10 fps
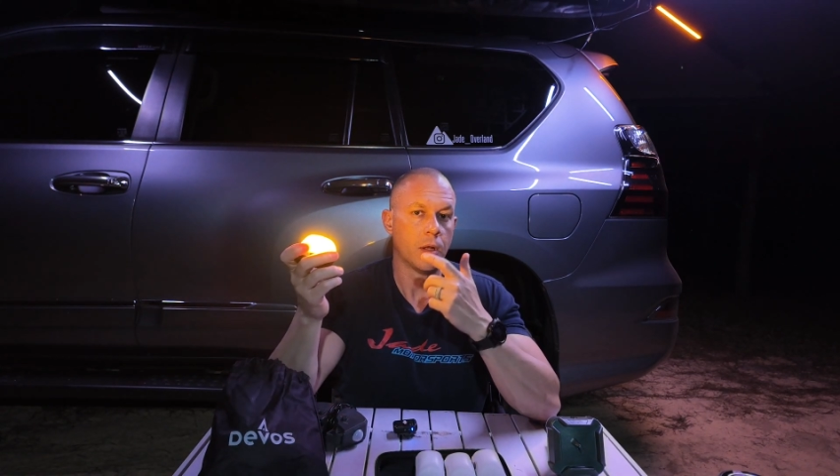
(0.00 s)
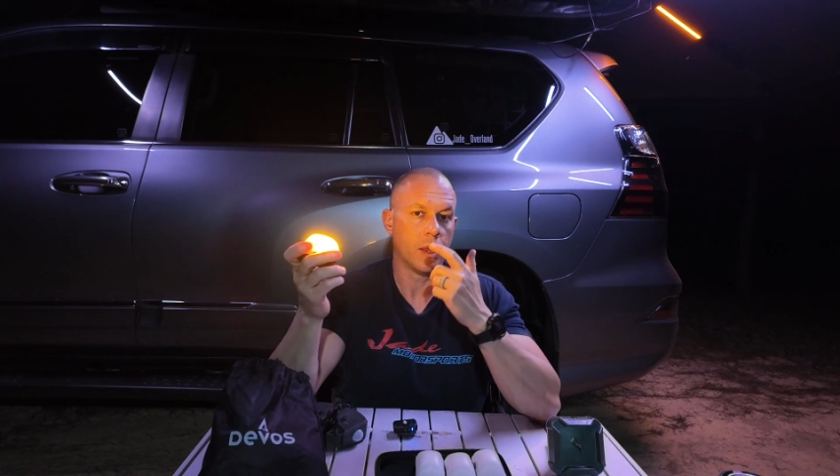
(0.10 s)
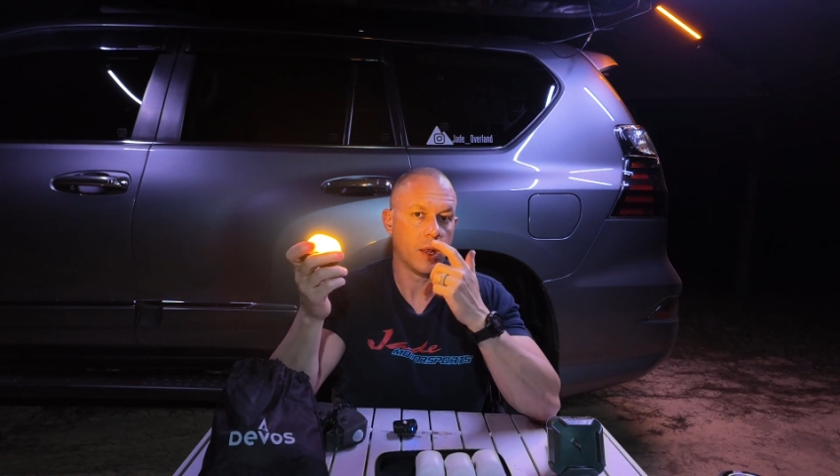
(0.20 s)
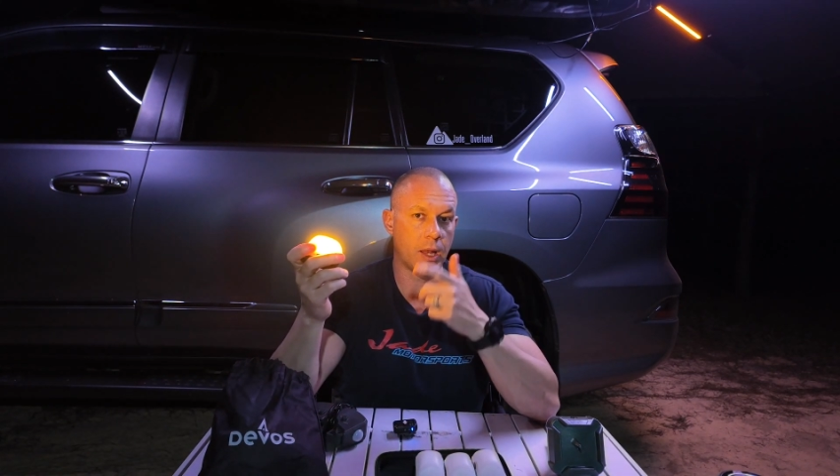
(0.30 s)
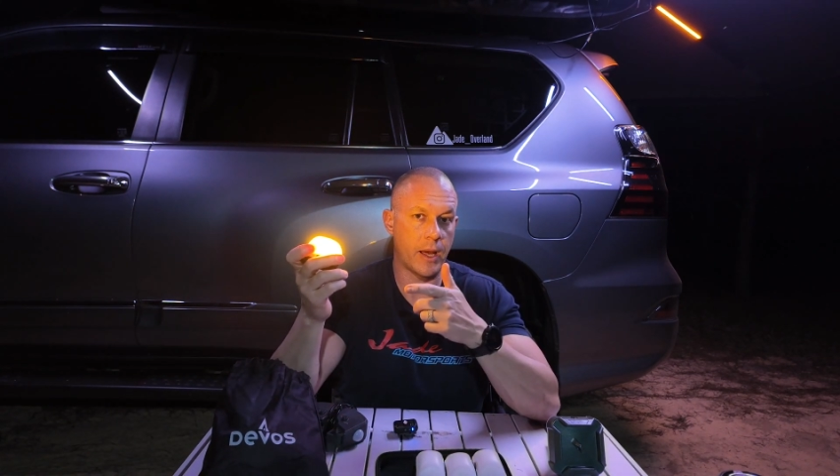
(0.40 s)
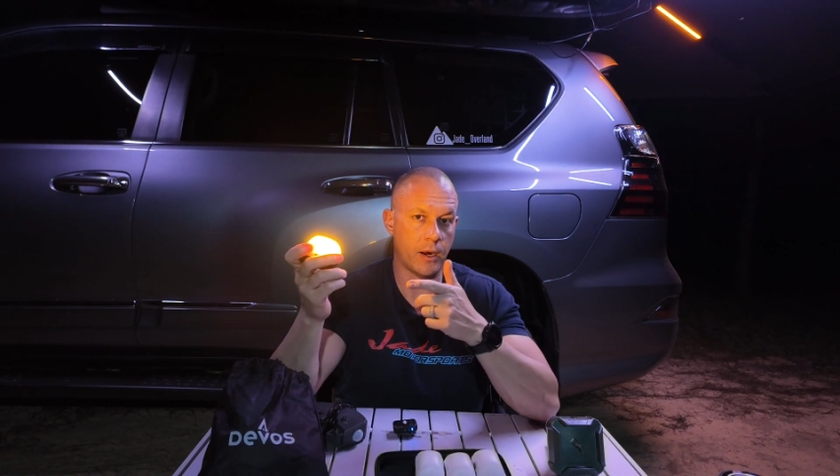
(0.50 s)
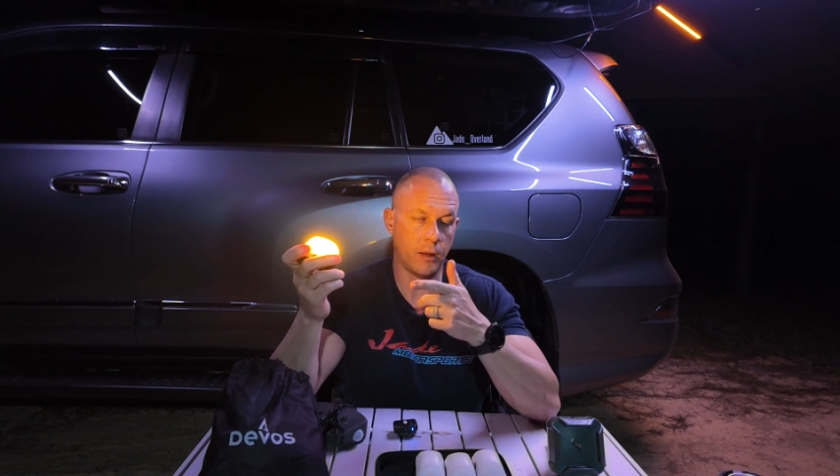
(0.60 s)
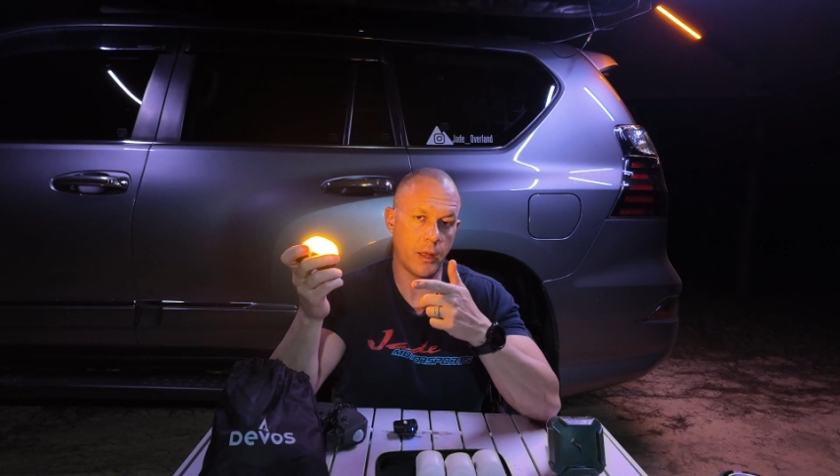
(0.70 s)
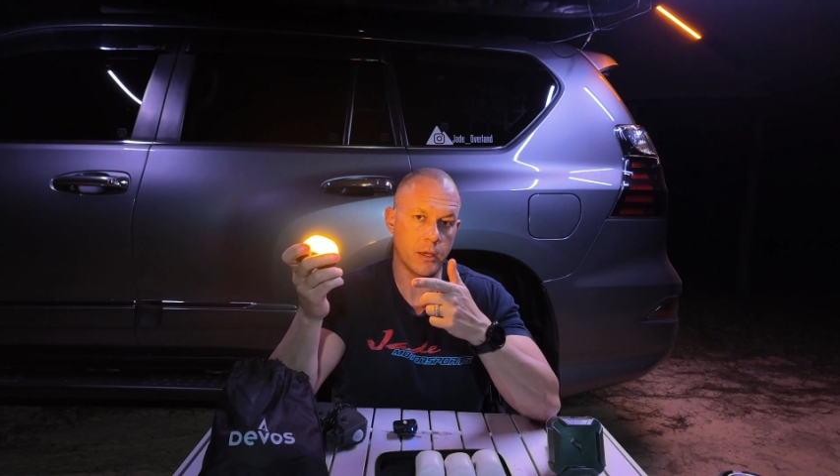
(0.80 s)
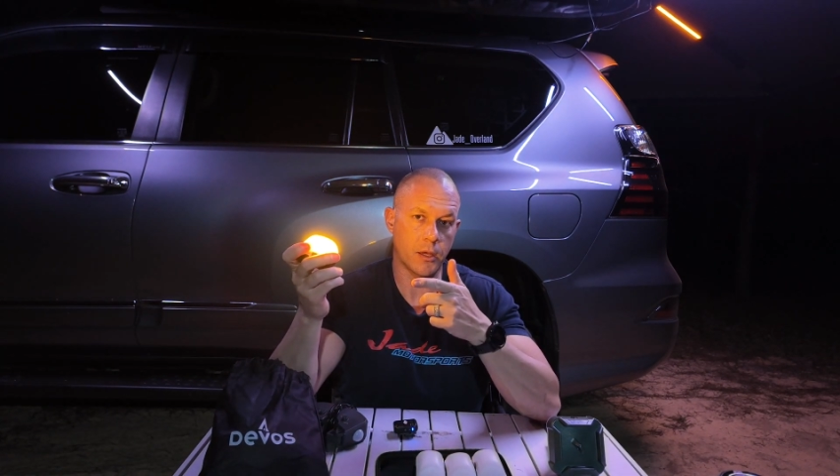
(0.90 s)
A lot of
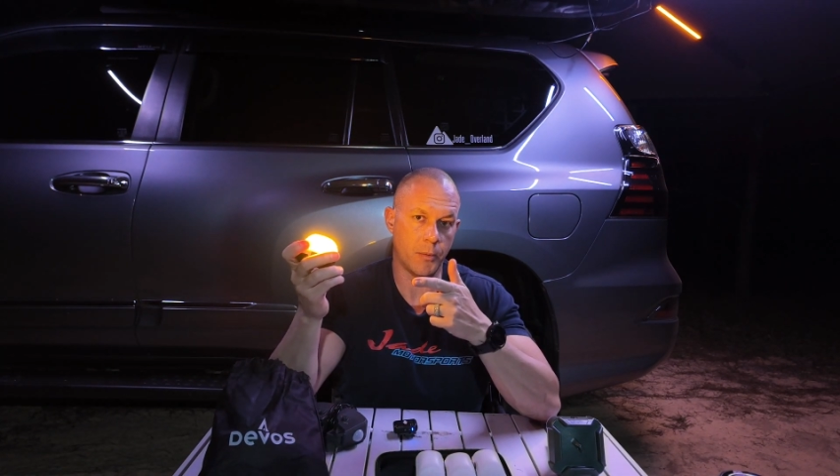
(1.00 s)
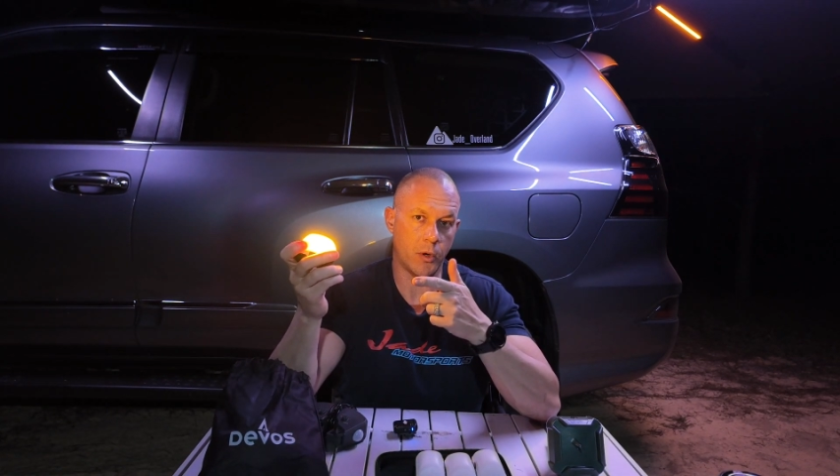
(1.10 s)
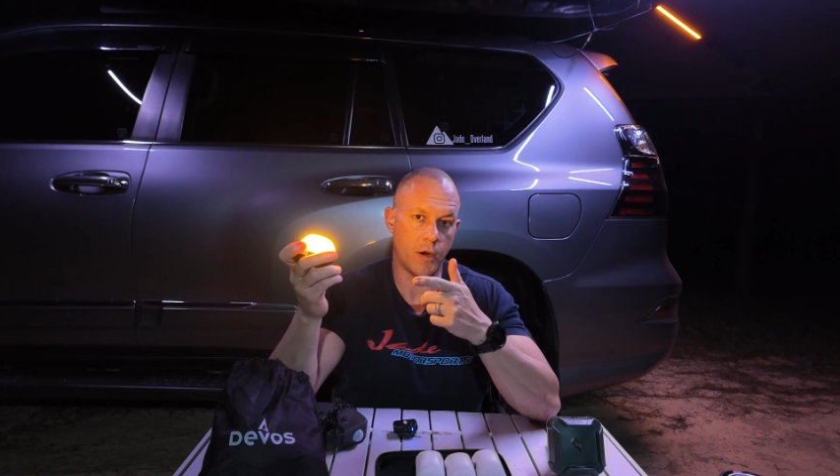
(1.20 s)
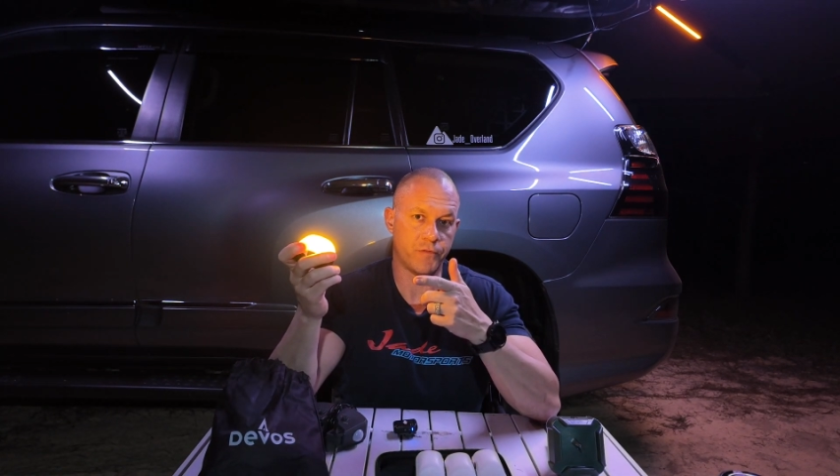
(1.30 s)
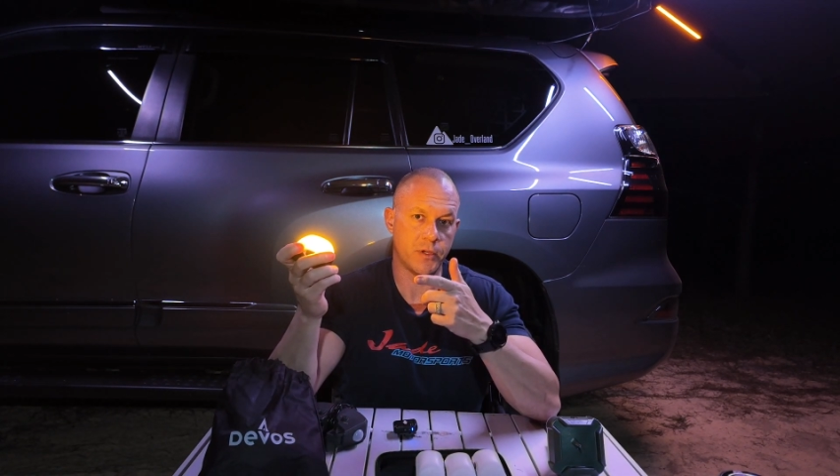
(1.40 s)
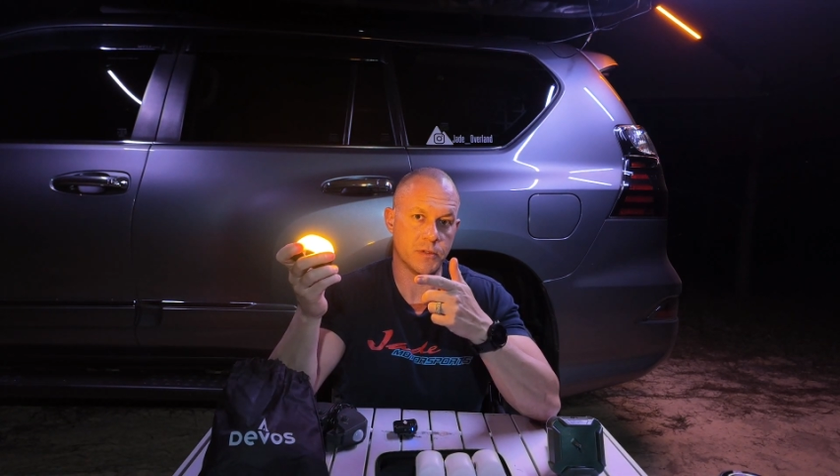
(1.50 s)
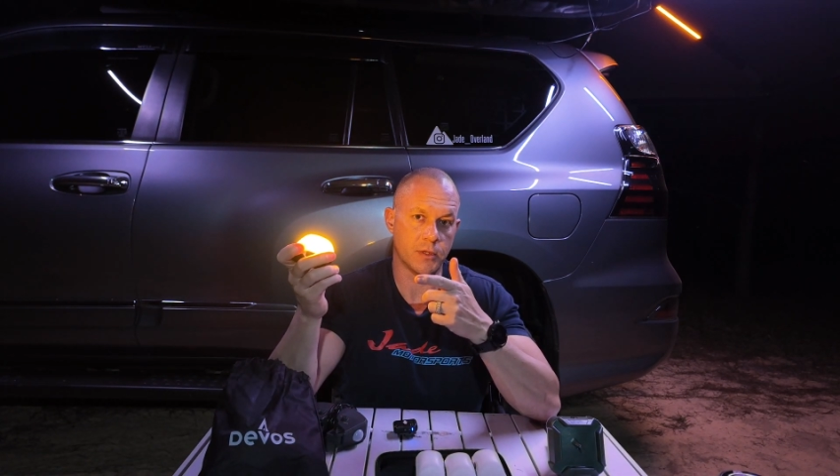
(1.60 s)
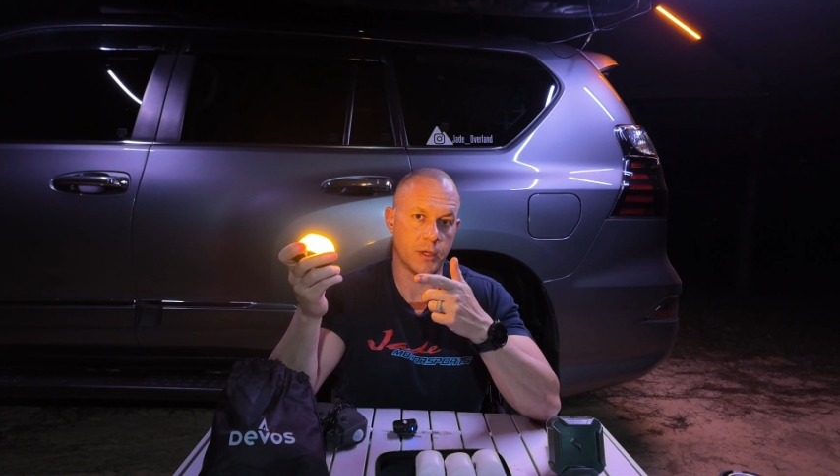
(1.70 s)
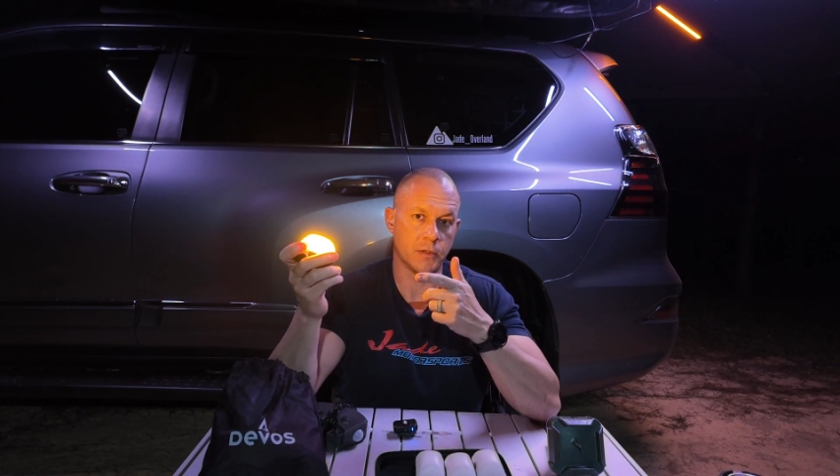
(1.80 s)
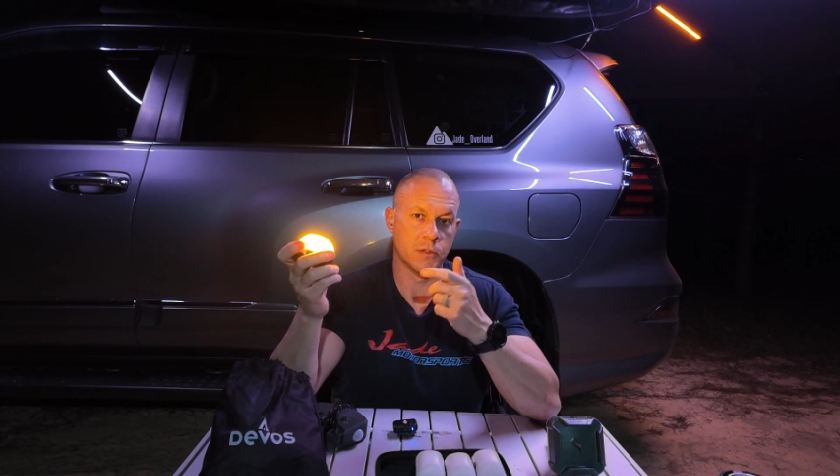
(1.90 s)
light coming off these
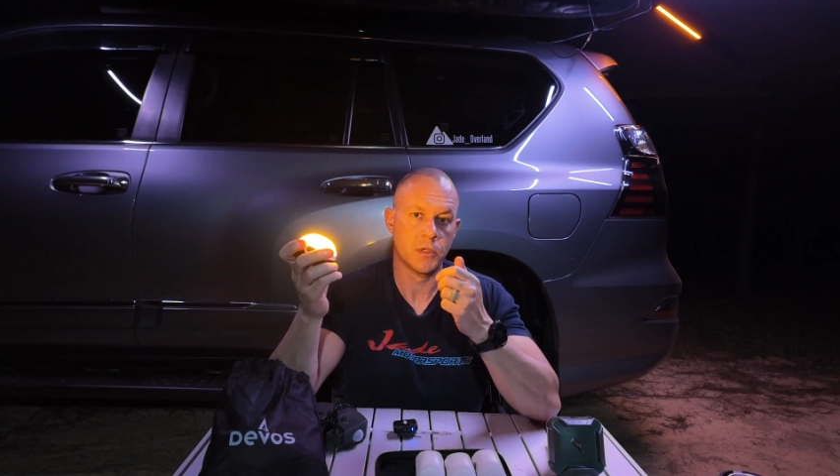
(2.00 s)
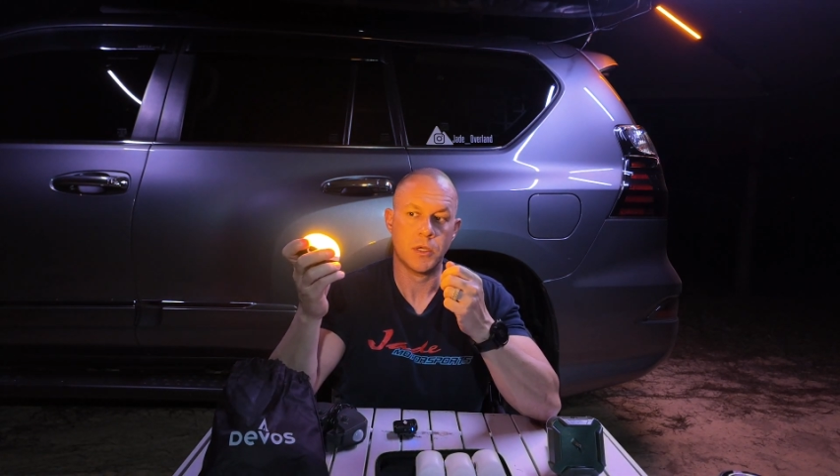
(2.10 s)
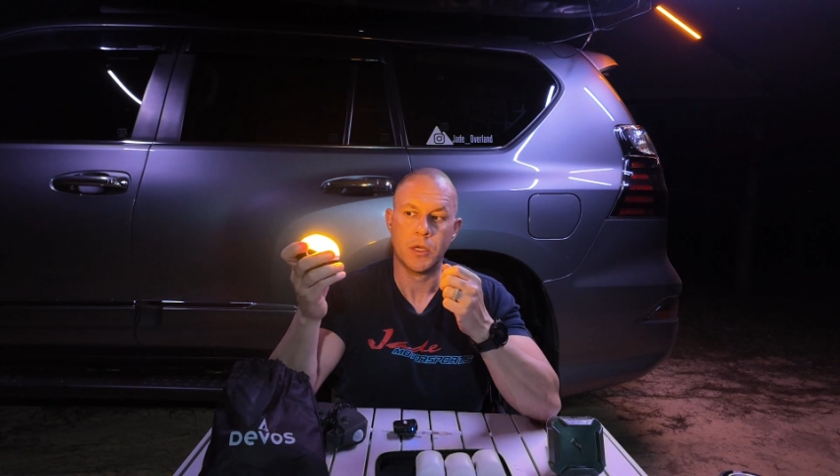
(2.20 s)
things.